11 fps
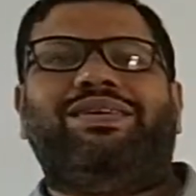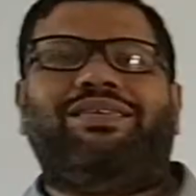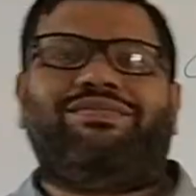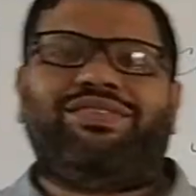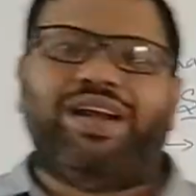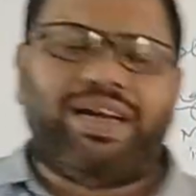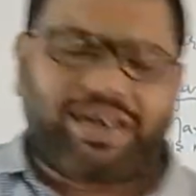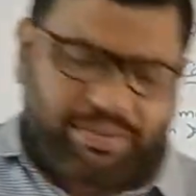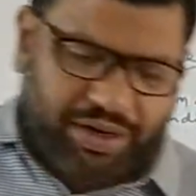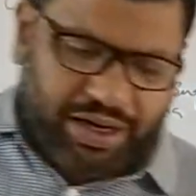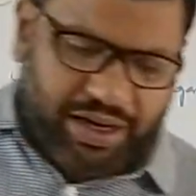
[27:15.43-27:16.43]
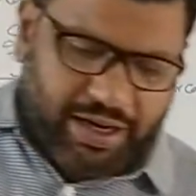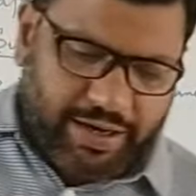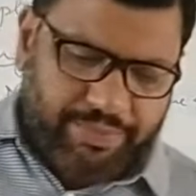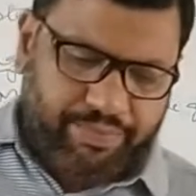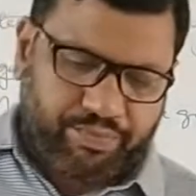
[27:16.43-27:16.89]
it is
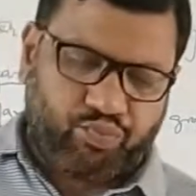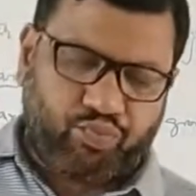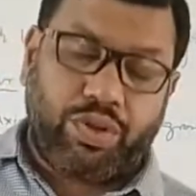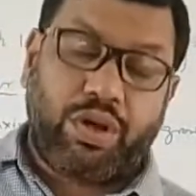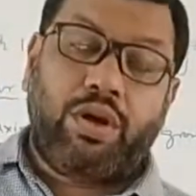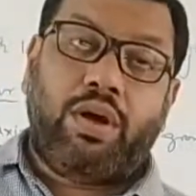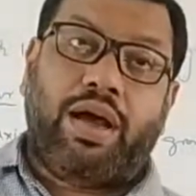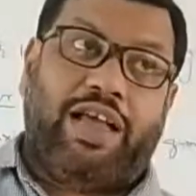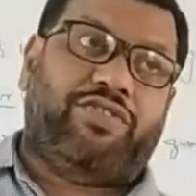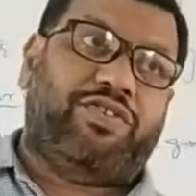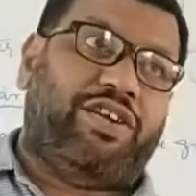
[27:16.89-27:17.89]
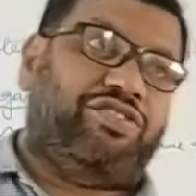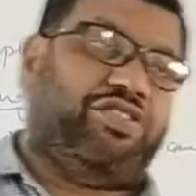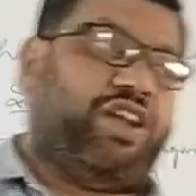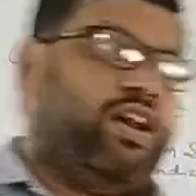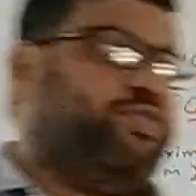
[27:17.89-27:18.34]
intermediate. As far as
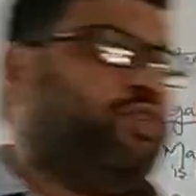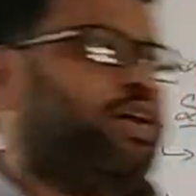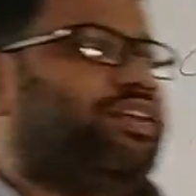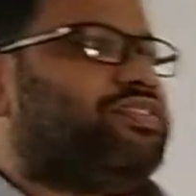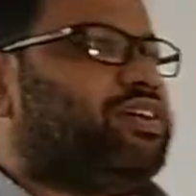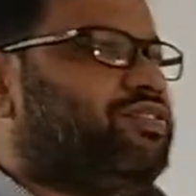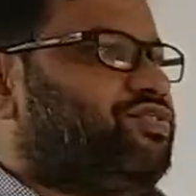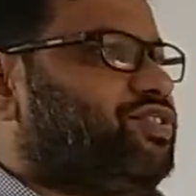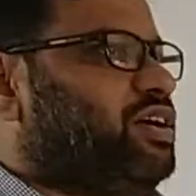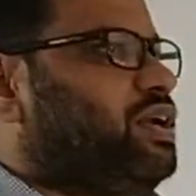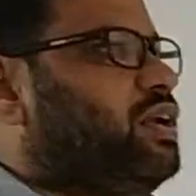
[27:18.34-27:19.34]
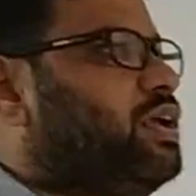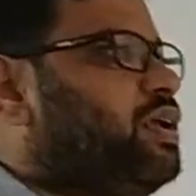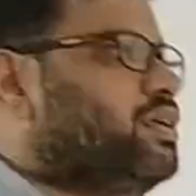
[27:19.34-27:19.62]
rainfall is concerned,